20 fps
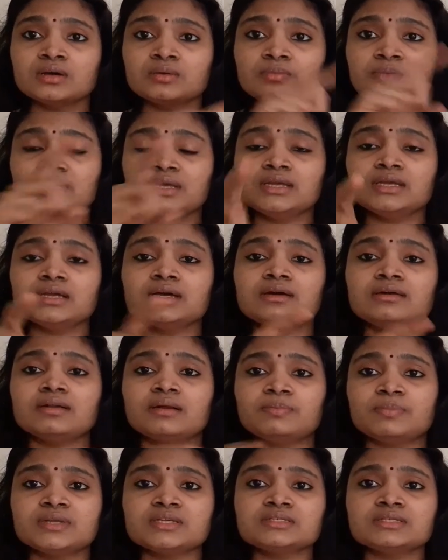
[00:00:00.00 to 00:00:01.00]
we uh,
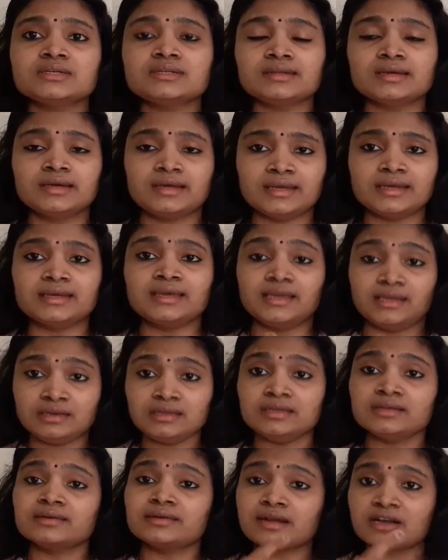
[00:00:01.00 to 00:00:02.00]
represent again
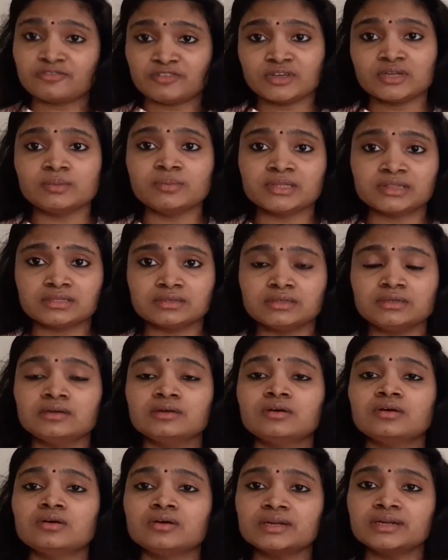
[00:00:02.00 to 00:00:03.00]
in graphical method
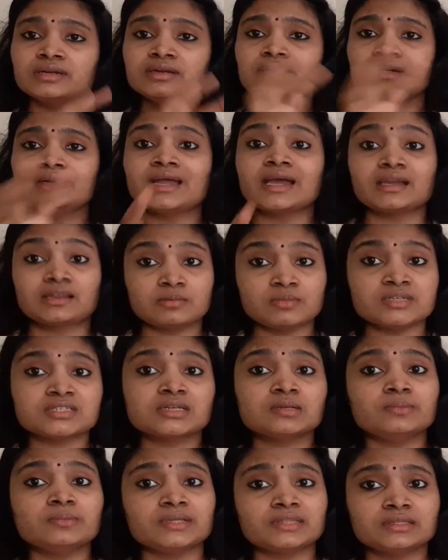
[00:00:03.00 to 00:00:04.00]
or in a
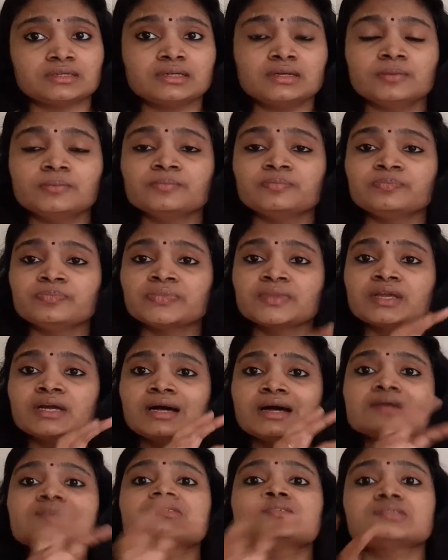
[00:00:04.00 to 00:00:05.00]
diagrammatical method
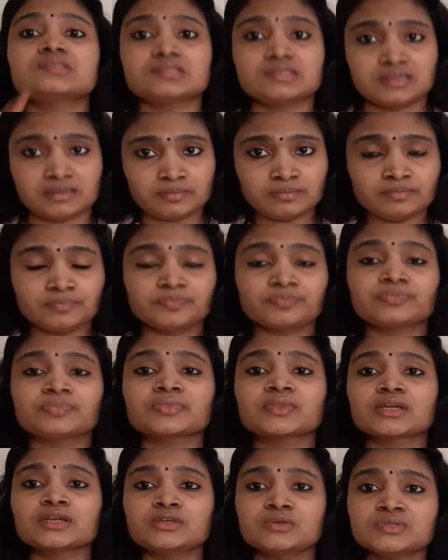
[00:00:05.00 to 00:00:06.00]
a system
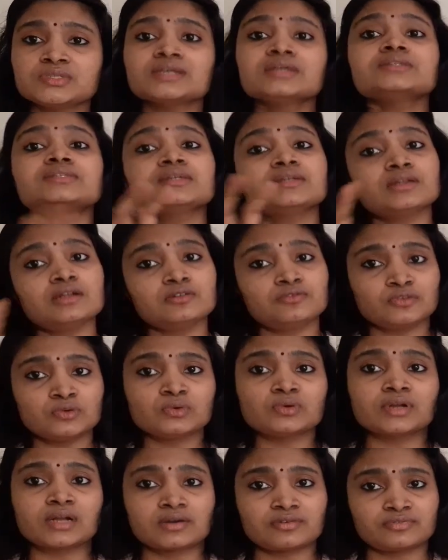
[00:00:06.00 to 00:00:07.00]
using a signal
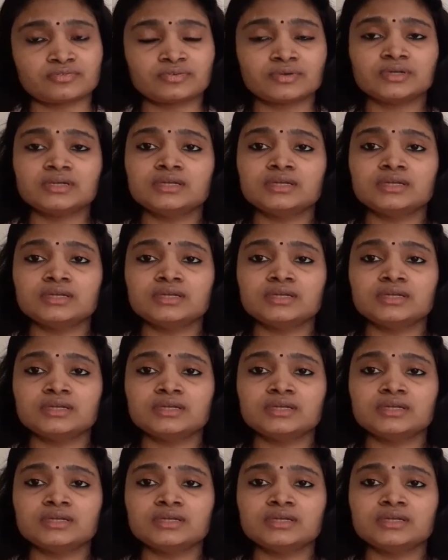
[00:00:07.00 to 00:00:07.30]
flow graph.